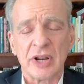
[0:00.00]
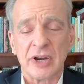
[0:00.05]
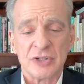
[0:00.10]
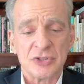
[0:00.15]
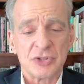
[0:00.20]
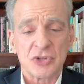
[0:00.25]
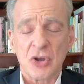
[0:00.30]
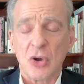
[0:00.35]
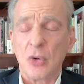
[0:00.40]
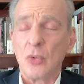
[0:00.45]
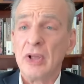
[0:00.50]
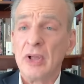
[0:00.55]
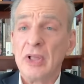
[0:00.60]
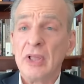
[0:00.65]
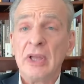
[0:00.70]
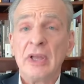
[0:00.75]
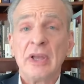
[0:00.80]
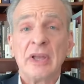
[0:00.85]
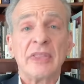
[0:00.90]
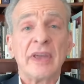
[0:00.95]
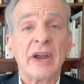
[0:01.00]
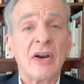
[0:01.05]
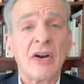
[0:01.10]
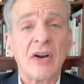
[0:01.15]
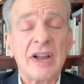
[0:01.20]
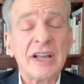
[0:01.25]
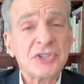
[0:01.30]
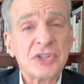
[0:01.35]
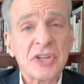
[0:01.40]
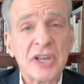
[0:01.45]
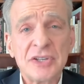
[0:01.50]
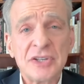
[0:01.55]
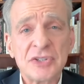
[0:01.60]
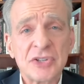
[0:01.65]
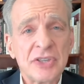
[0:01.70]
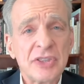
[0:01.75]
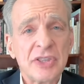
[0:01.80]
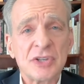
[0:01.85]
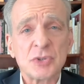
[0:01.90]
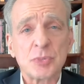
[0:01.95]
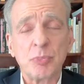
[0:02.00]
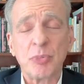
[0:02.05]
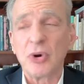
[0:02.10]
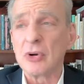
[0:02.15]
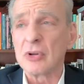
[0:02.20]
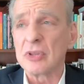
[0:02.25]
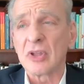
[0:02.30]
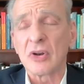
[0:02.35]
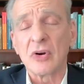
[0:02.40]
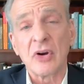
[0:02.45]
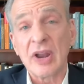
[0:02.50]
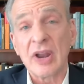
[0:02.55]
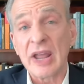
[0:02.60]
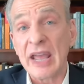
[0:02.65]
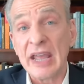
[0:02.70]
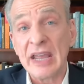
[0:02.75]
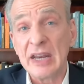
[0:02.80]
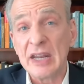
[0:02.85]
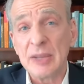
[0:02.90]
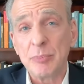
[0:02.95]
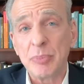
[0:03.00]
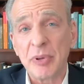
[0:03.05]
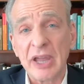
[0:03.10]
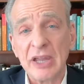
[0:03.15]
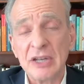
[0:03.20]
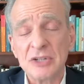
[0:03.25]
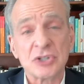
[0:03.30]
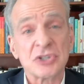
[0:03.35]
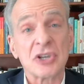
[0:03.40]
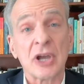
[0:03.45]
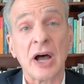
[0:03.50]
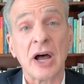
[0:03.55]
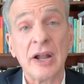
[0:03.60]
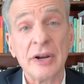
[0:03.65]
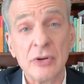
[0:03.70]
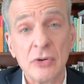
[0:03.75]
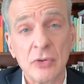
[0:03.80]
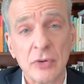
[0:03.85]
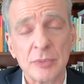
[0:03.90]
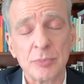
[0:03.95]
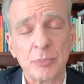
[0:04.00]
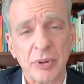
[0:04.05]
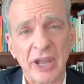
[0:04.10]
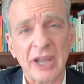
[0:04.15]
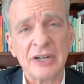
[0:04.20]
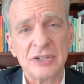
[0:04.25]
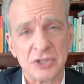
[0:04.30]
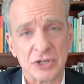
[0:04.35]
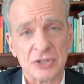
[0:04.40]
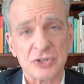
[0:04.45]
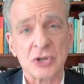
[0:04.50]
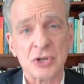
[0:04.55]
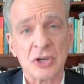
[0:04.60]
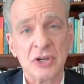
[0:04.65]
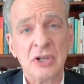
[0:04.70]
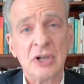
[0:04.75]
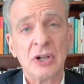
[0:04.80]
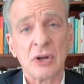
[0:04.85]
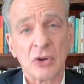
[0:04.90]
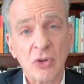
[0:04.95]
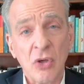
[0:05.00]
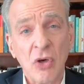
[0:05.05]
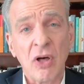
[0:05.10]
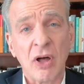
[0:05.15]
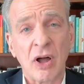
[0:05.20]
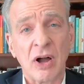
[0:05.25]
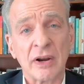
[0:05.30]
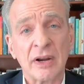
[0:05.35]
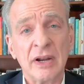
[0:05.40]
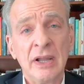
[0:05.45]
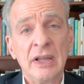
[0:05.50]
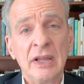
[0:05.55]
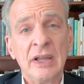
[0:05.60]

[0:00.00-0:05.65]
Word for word: And so there are essays in this book that are eighty pages, one hundred pages long,